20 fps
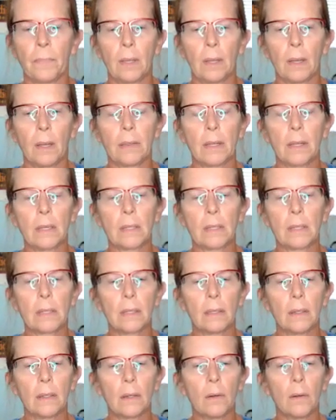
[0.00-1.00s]
And then
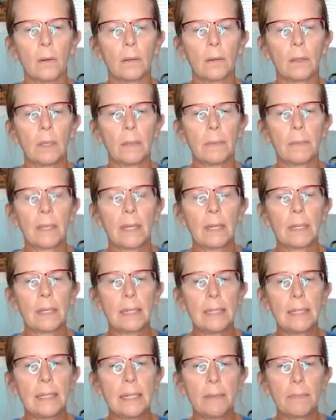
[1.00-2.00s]
slowly begin to
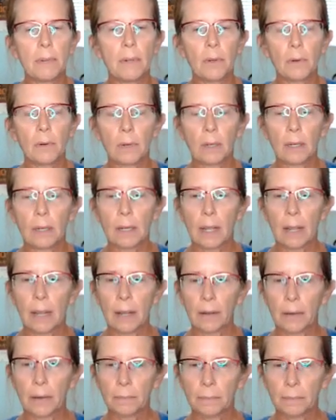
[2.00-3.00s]
deepen your inhale.